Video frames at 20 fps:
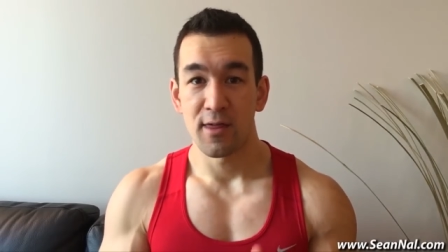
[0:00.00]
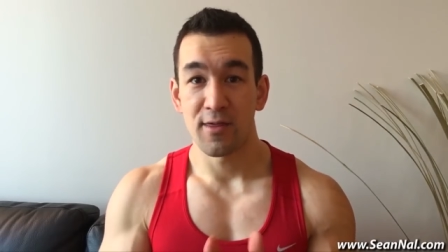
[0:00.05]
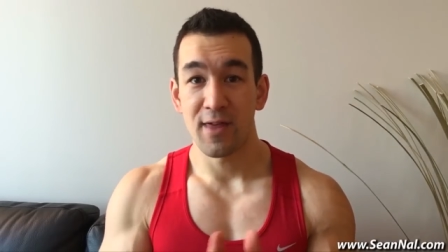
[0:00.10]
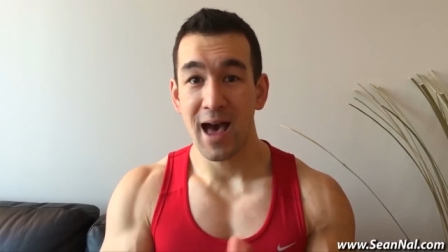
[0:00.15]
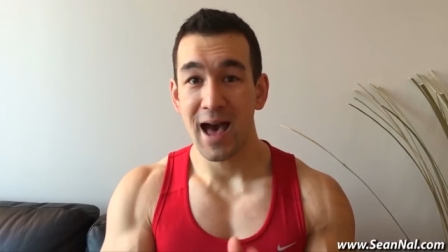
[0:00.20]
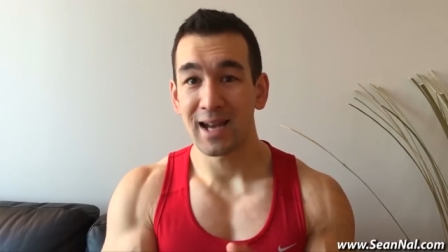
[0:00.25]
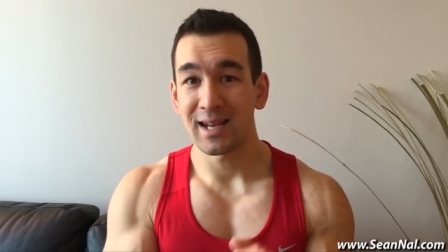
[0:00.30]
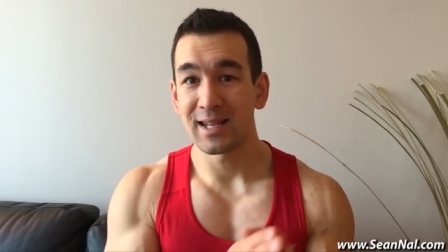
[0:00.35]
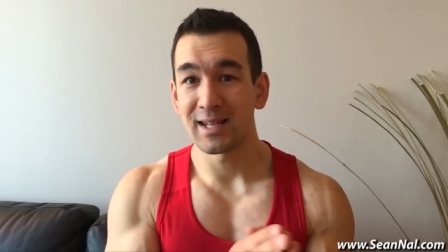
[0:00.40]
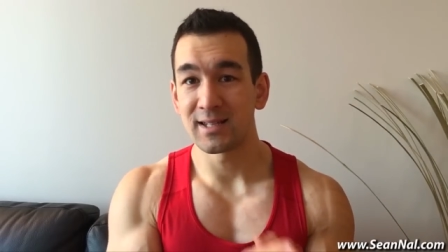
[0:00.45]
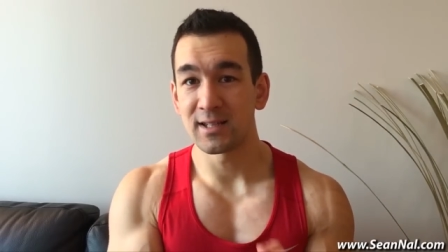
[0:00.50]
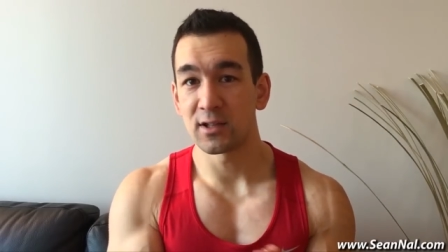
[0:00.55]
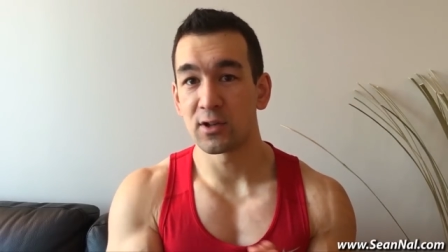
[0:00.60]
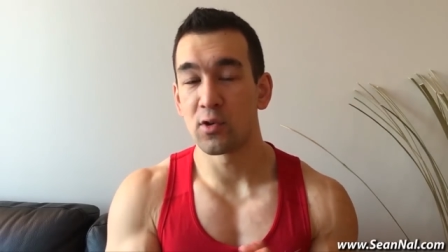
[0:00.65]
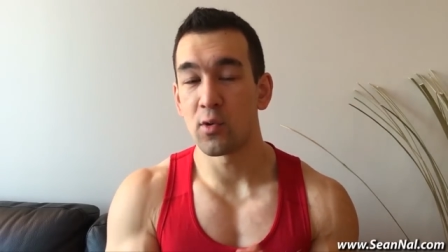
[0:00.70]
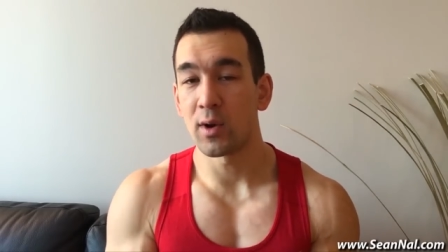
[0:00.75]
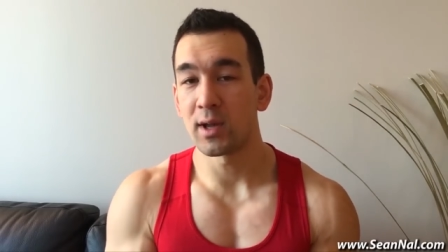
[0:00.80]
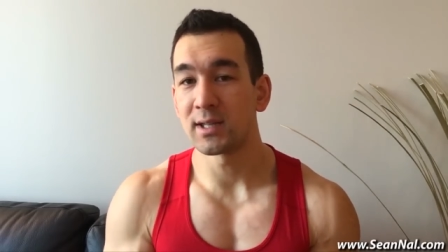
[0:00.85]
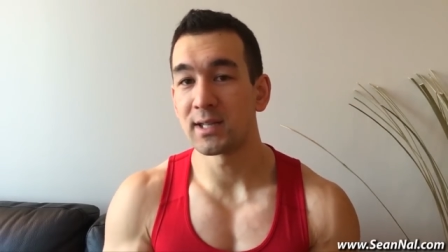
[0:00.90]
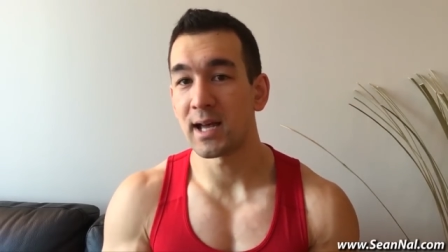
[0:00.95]
that
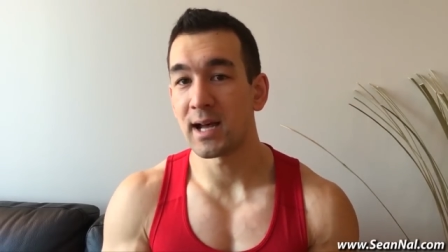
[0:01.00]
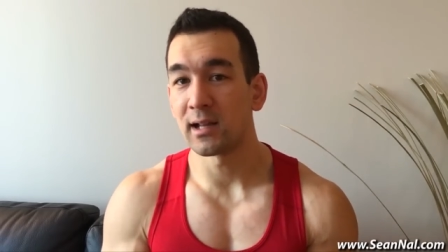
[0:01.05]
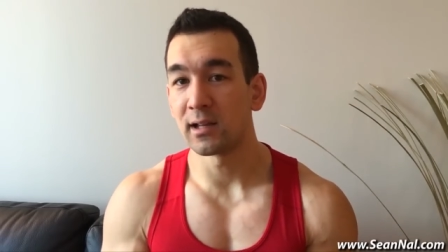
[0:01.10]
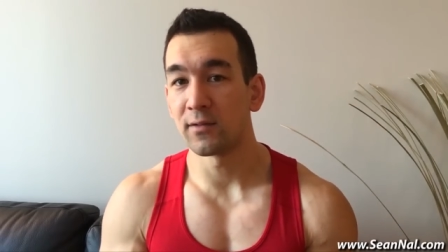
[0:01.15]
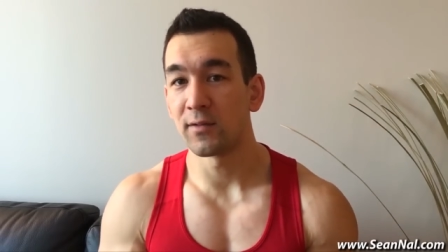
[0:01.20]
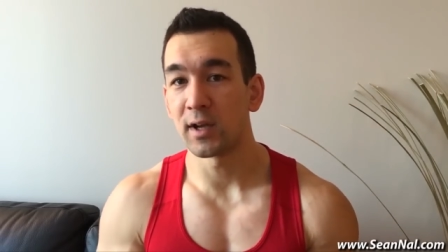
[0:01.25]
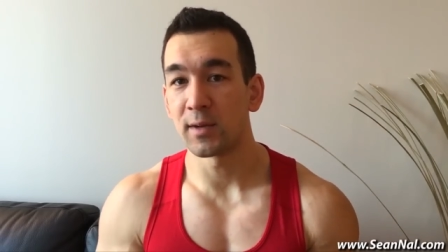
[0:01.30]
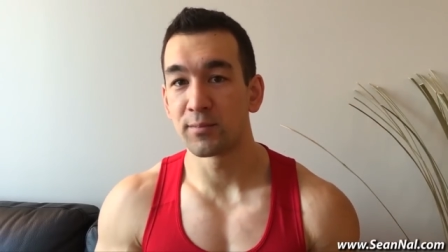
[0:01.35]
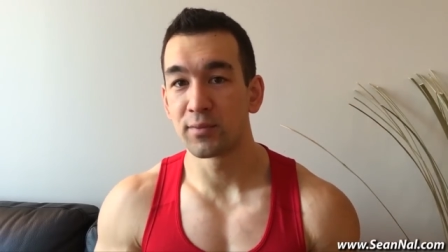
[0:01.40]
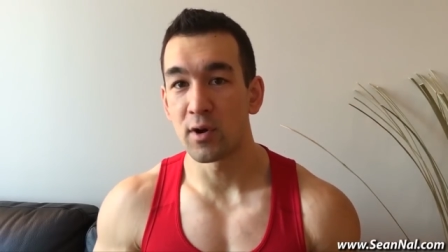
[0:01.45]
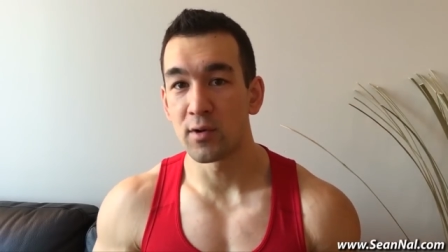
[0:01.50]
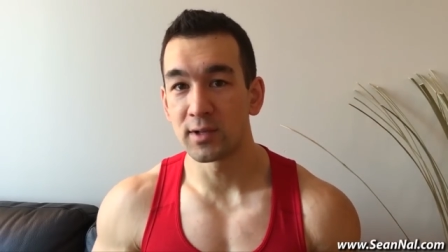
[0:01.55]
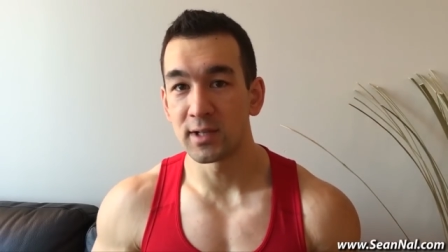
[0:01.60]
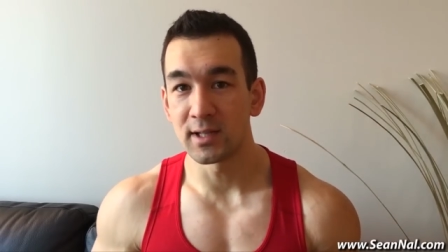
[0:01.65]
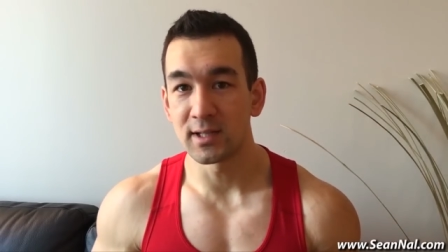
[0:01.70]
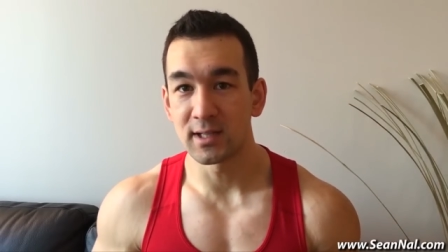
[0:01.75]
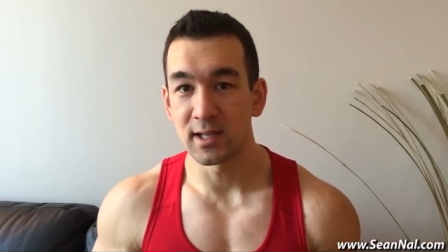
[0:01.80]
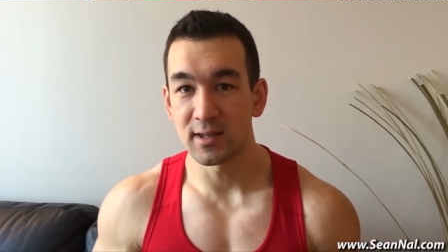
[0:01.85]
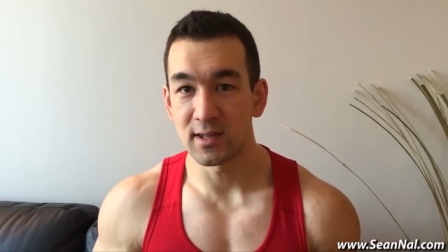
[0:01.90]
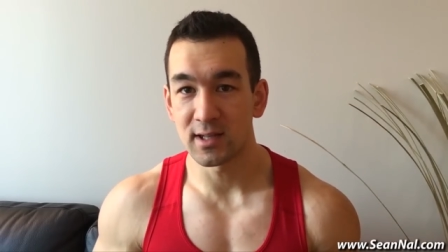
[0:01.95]
isn't going to elevate
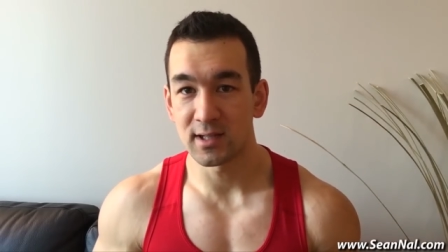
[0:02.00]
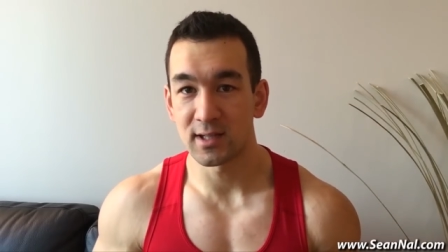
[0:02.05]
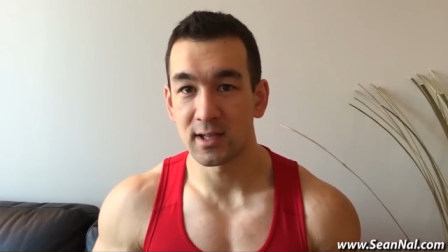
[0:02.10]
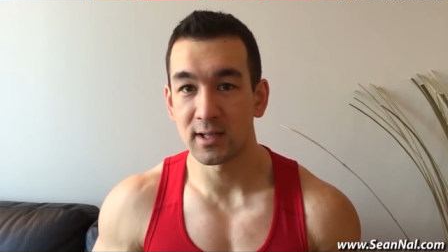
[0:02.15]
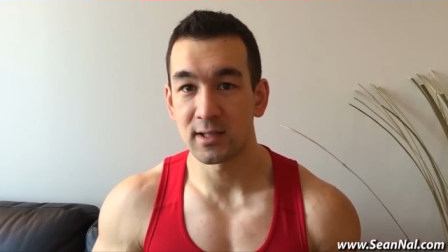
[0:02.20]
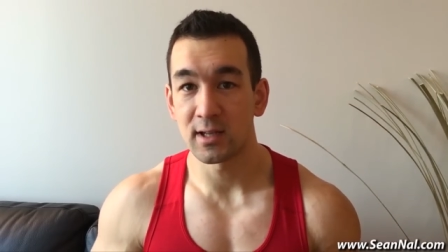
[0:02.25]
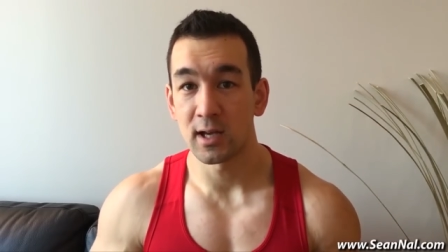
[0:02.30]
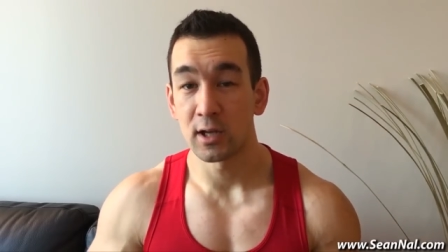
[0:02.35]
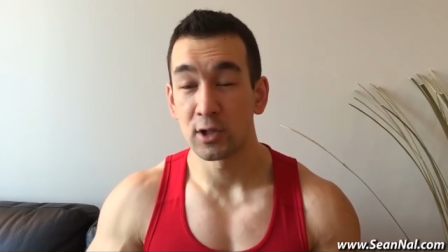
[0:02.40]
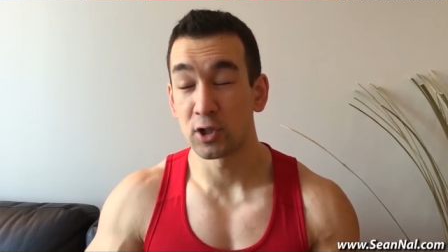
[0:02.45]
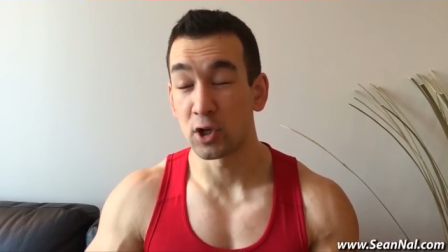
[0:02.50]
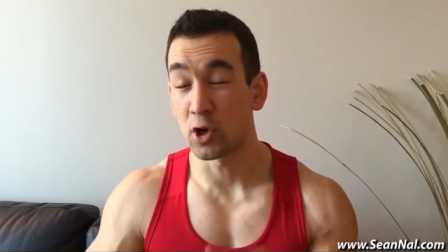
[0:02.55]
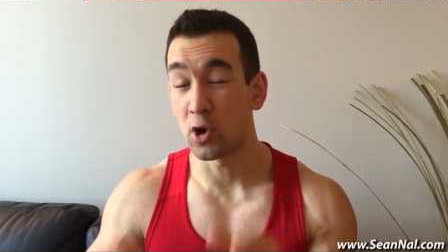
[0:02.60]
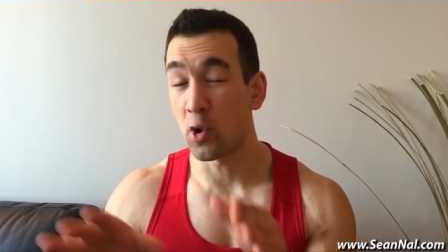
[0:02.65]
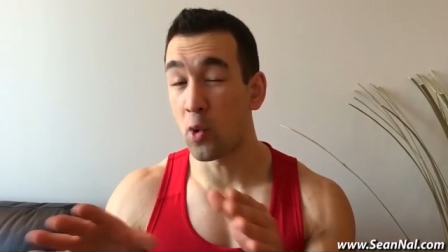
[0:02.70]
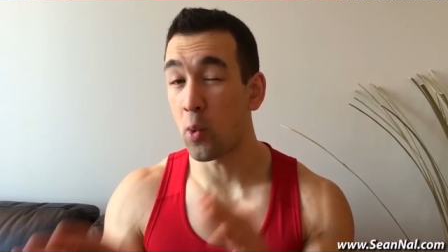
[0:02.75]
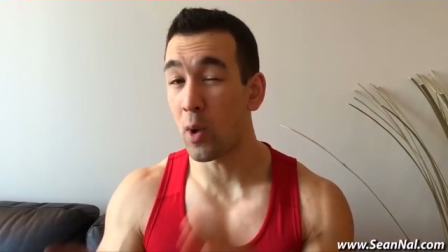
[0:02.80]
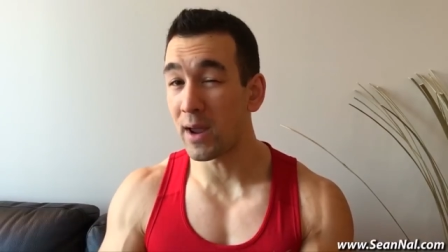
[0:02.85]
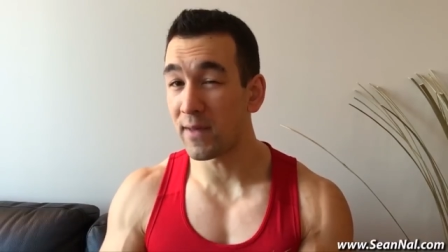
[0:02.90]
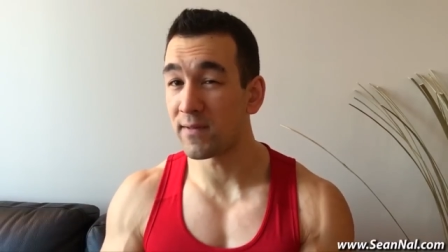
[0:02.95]
protein synthesis to
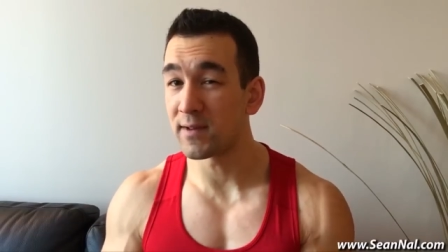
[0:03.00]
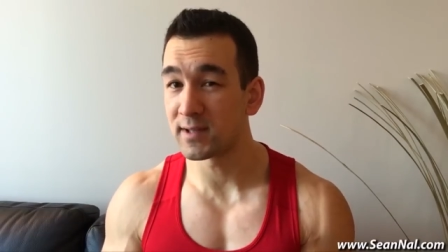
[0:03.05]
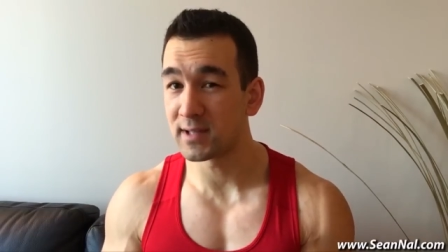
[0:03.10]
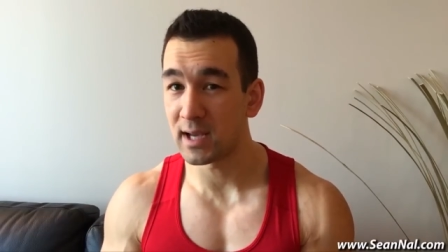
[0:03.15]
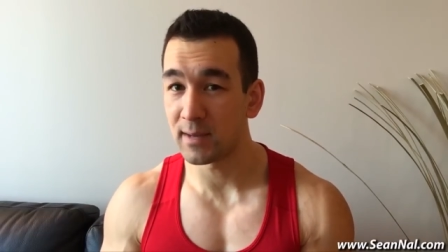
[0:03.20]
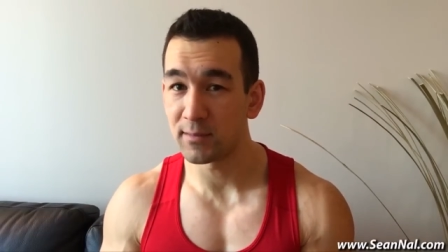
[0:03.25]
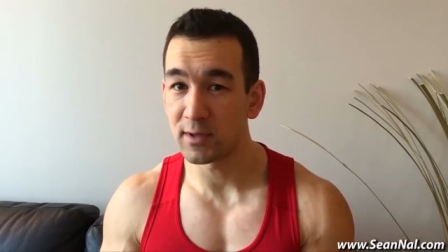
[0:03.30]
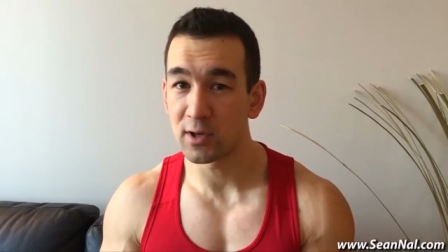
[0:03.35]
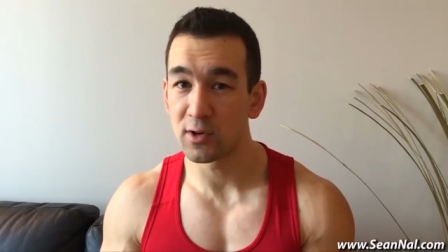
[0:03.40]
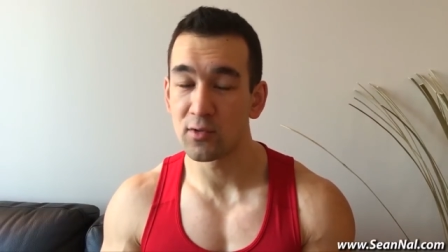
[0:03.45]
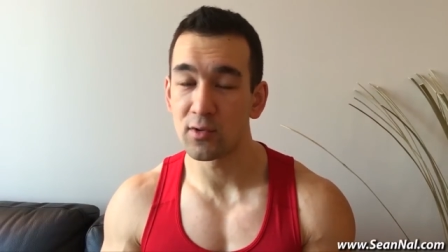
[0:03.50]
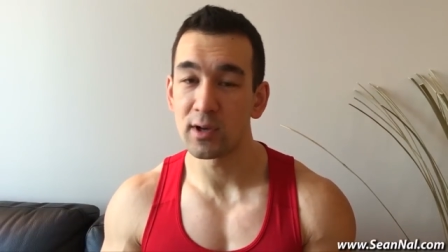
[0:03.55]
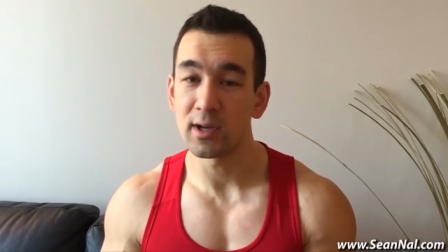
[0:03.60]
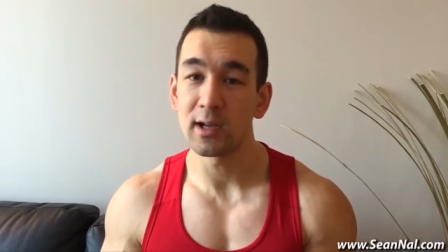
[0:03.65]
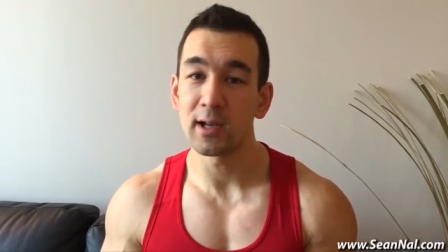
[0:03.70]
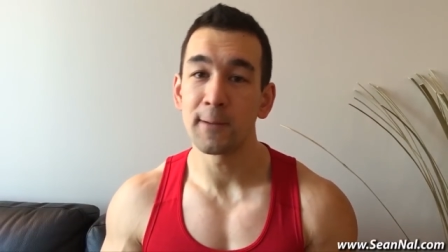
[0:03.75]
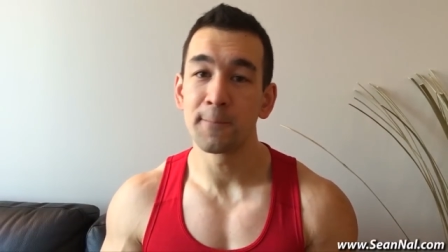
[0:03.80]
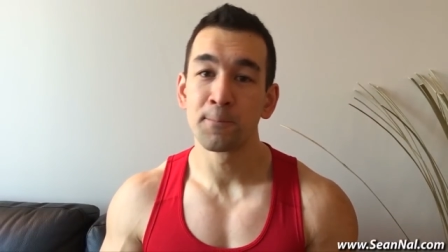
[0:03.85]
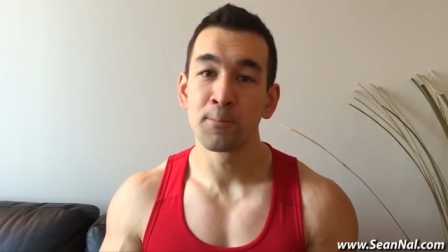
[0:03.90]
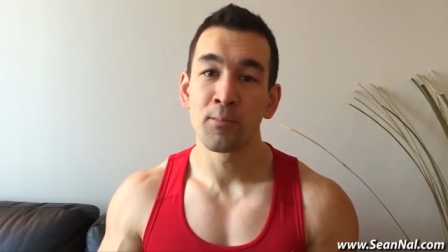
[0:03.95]
quite the same
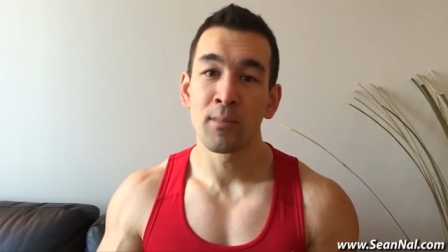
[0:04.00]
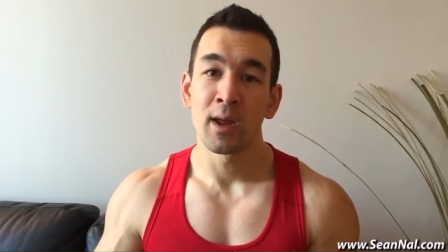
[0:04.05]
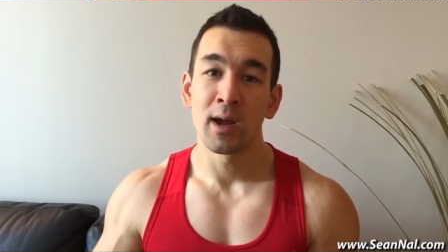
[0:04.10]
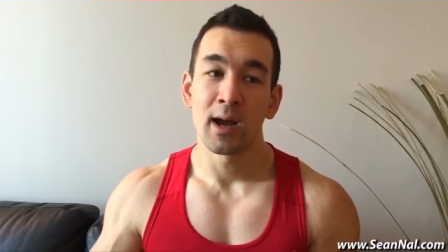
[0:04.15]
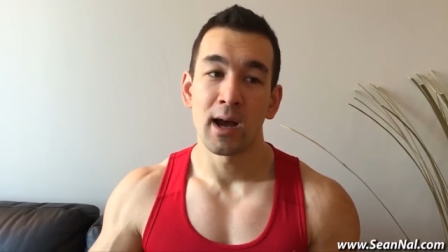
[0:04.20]
degree